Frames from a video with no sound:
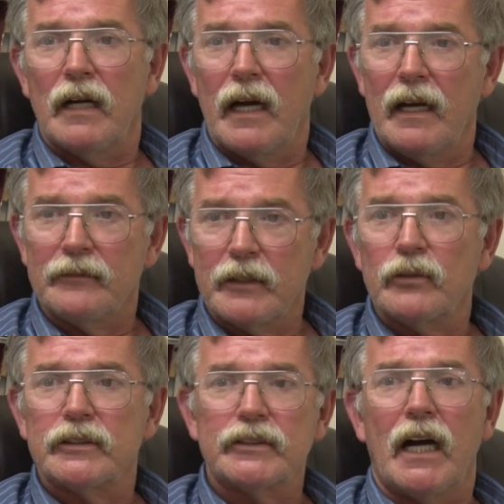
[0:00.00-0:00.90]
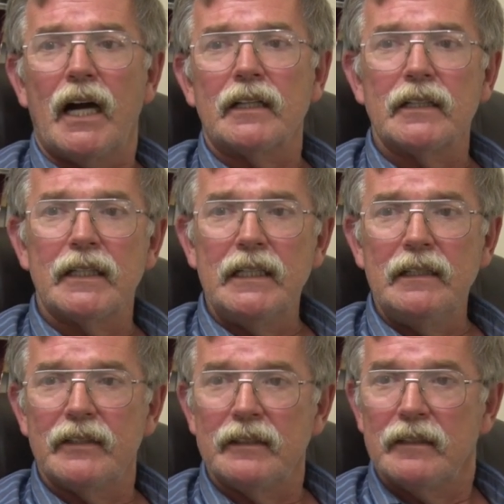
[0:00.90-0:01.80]
I have no desire to
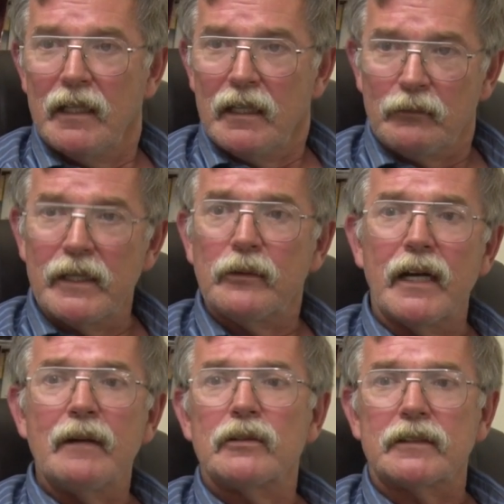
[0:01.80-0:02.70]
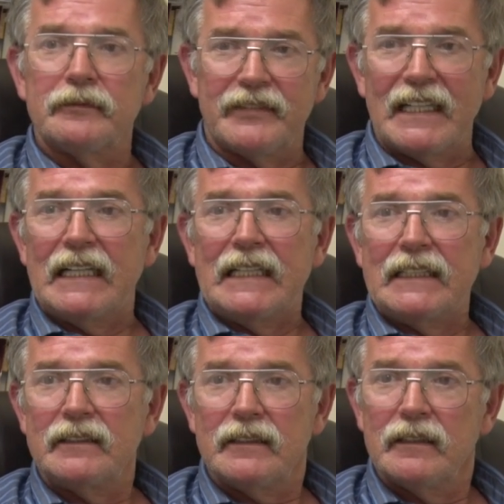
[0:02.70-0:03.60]
leave, and we were able to
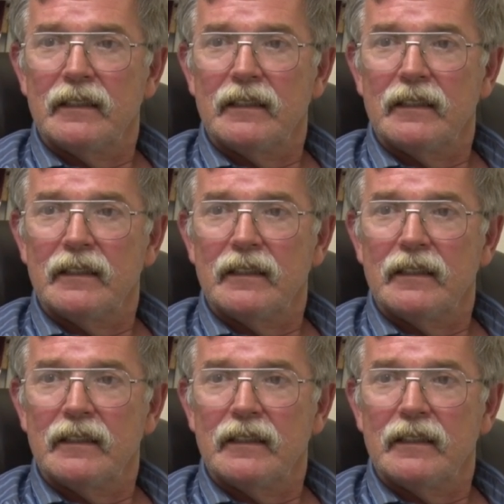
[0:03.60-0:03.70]
find